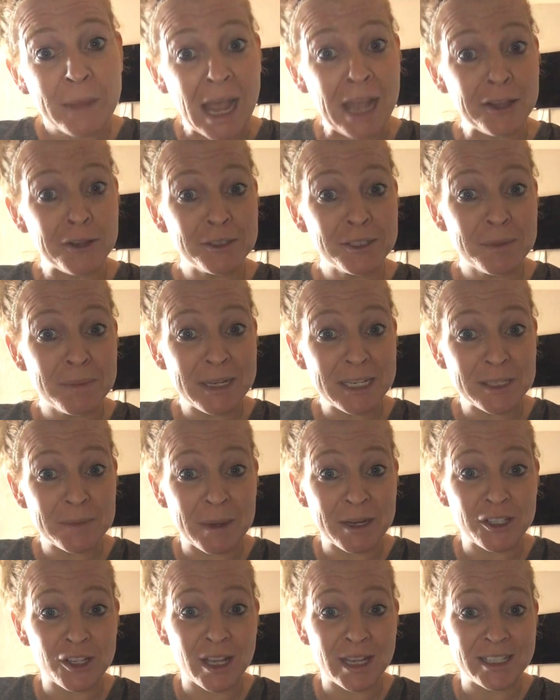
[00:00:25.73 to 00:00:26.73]
I used to be a
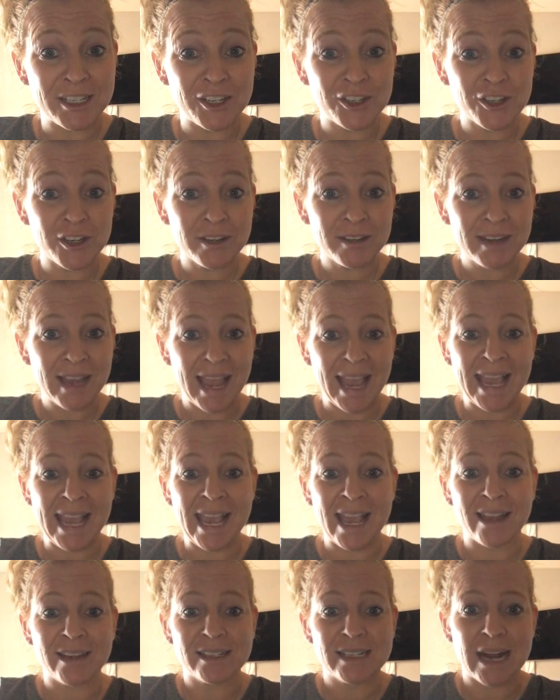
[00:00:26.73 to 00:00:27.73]
special ed teacher,
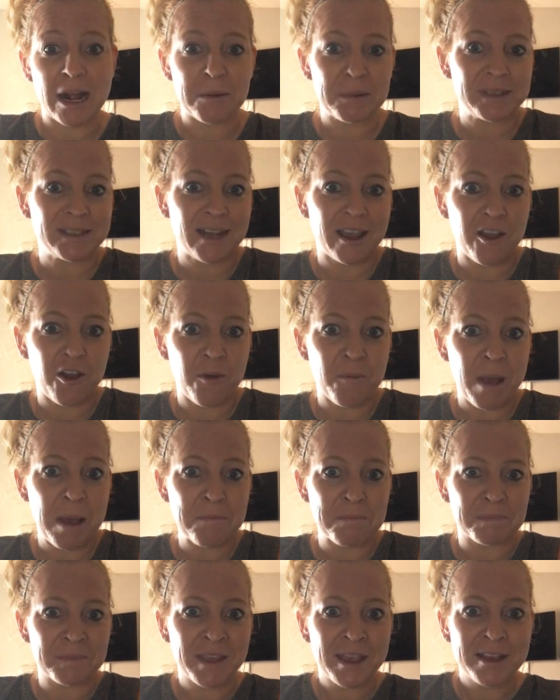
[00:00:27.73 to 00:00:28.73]
and now I'm a stay-at-home
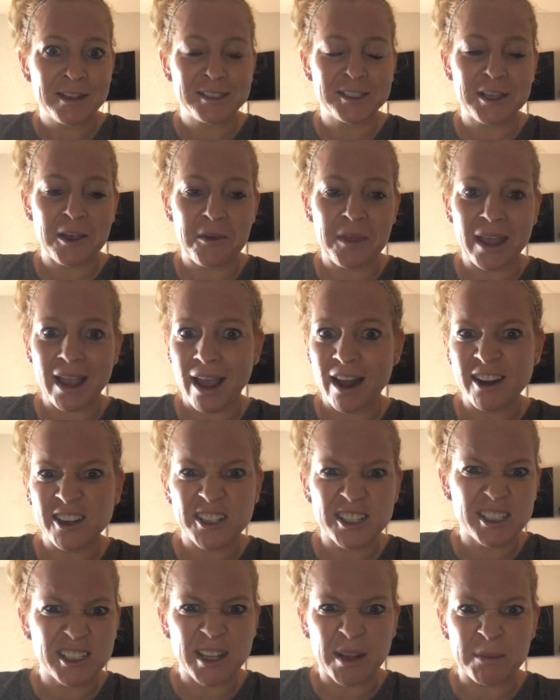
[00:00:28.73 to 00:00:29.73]
mom. So that kind
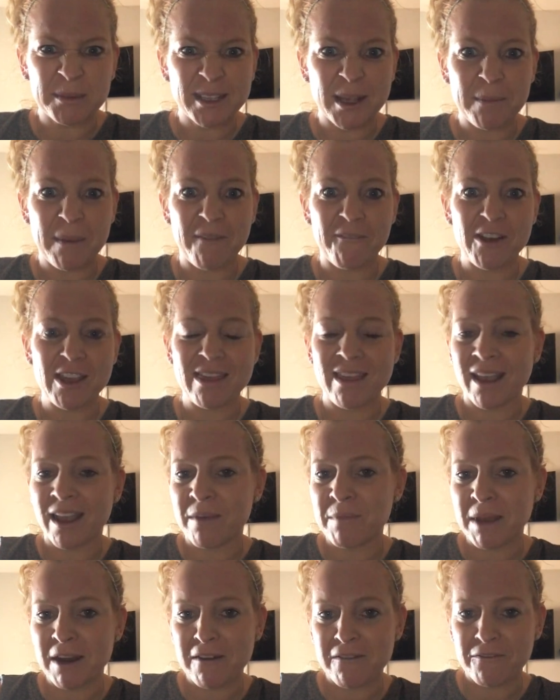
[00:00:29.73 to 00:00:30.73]
of just sums up everything
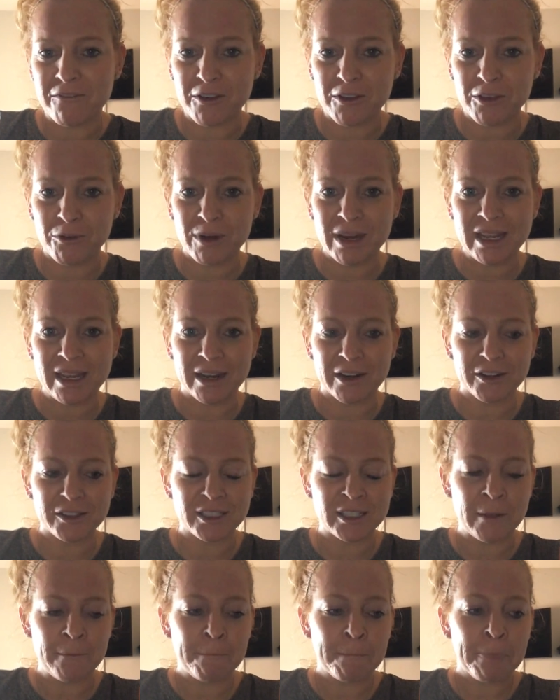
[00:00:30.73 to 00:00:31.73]
I've been in for 3
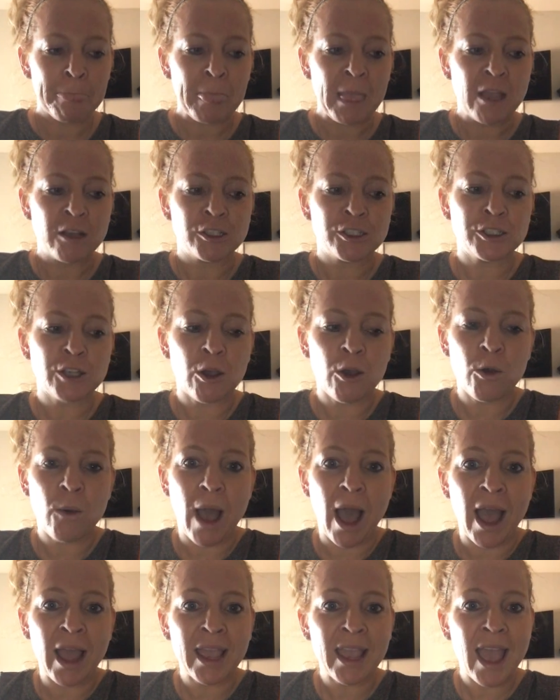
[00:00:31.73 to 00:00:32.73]
years. So
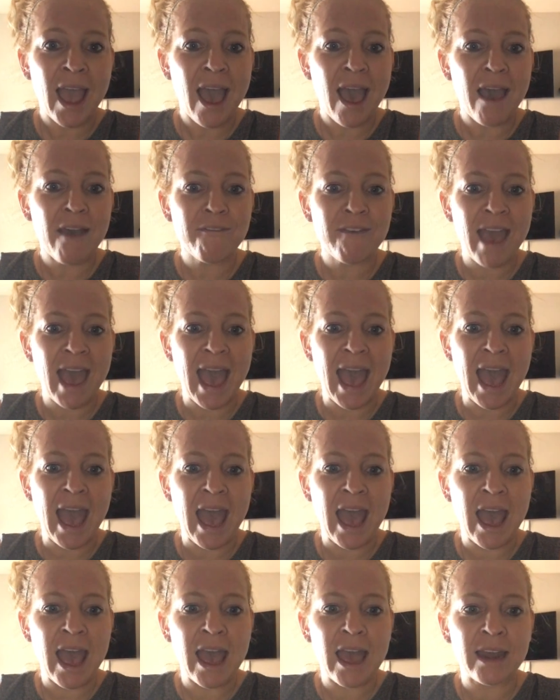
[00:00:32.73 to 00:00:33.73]
I have
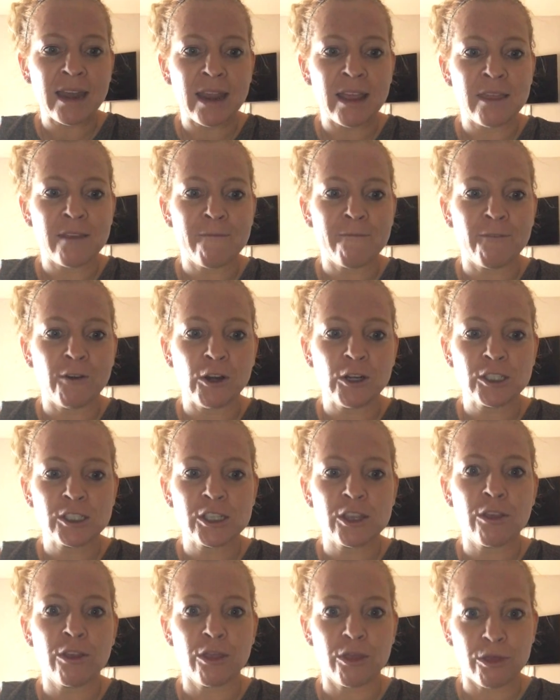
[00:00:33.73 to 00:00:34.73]
had, in the
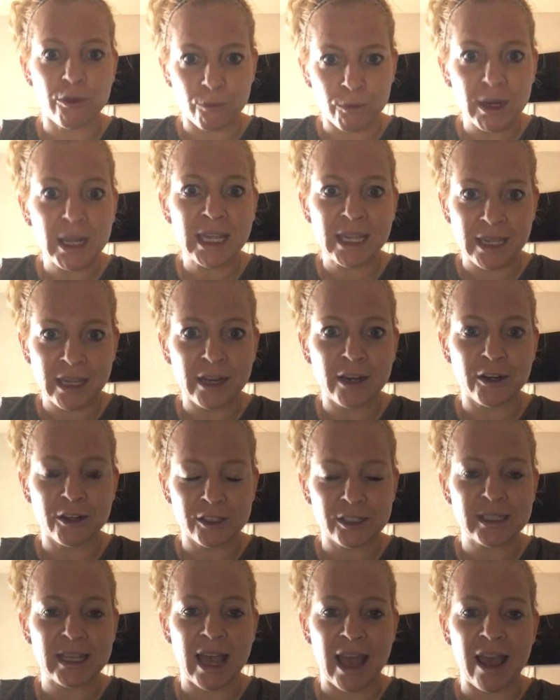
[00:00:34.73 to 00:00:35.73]
first 3
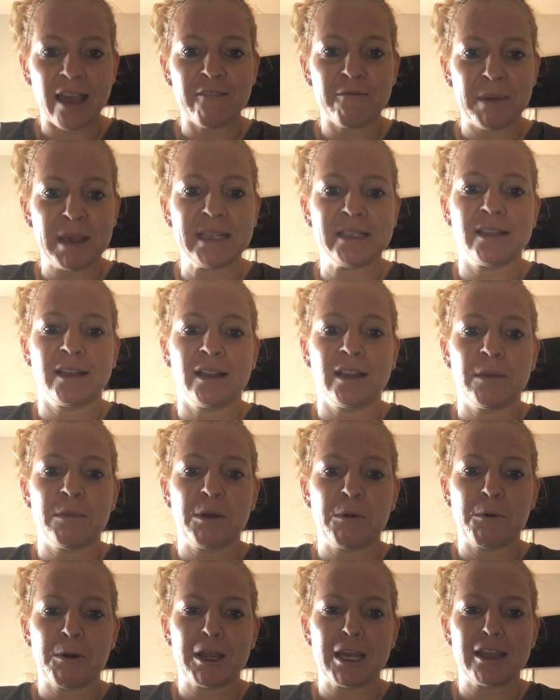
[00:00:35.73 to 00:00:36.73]
years that I've basically
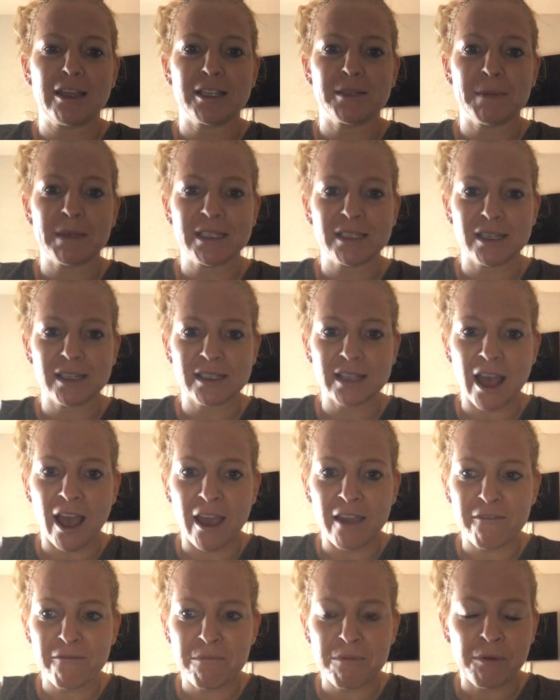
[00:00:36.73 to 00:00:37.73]
been working this business,
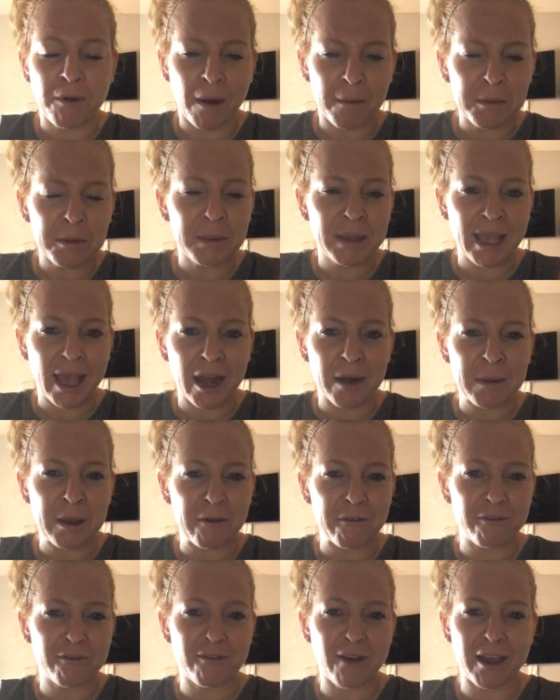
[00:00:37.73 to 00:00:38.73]
I've probably had
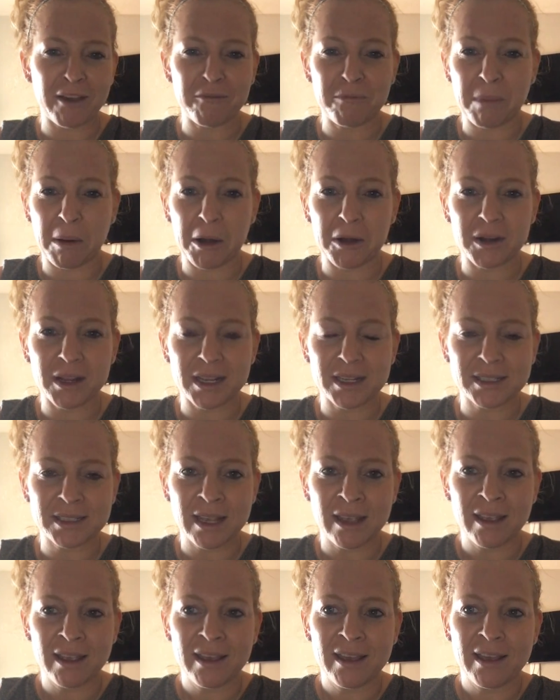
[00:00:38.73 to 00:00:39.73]
about 5 parties.